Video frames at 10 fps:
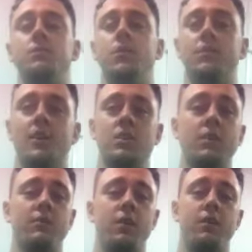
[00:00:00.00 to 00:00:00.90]
So it's
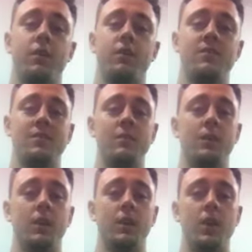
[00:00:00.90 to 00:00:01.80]
actually very, very
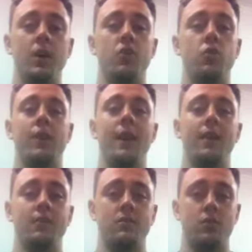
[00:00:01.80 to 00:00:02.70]
similar to an
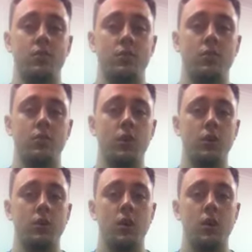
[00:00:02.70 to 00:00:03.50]
Atlas stone to shoulder,